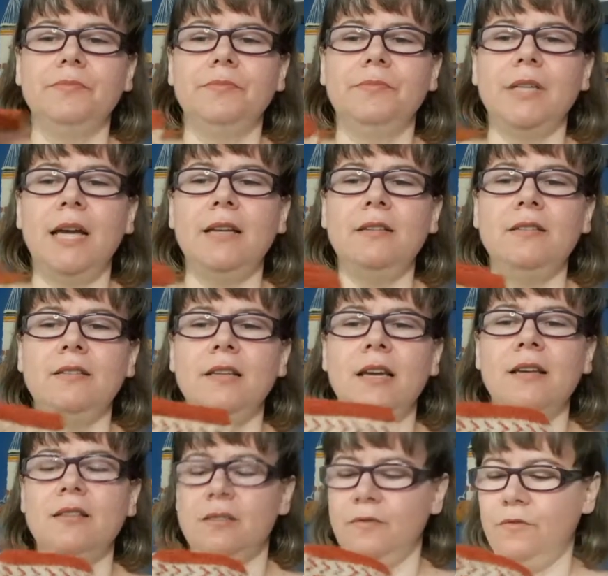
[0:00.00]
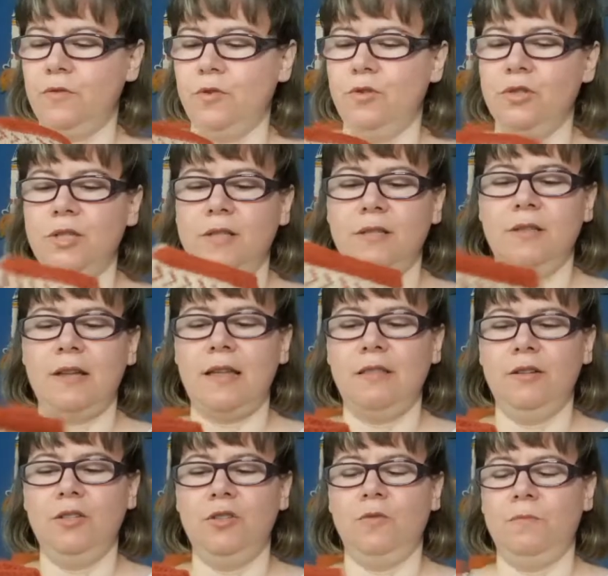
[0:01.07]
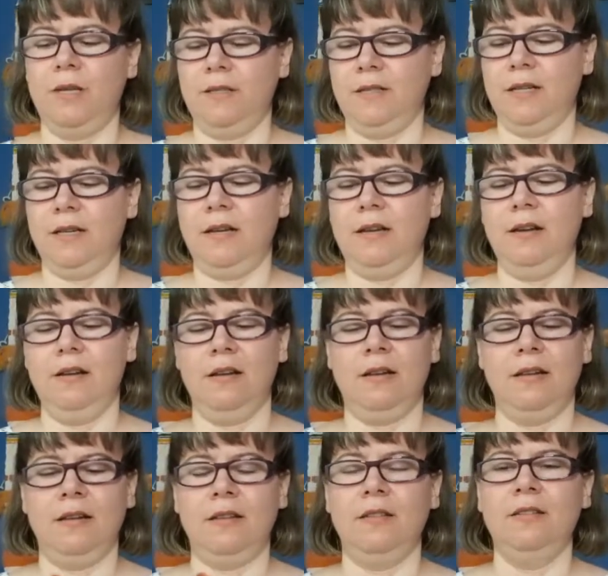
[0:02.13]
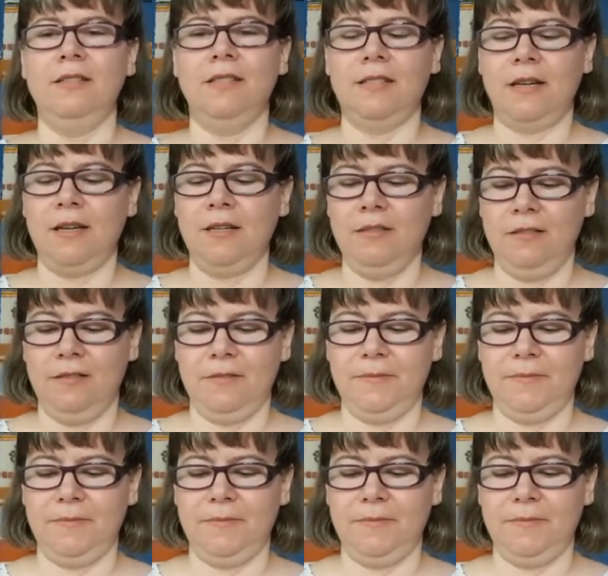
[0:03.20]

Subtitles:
And yes, of course, it's another geometrical design.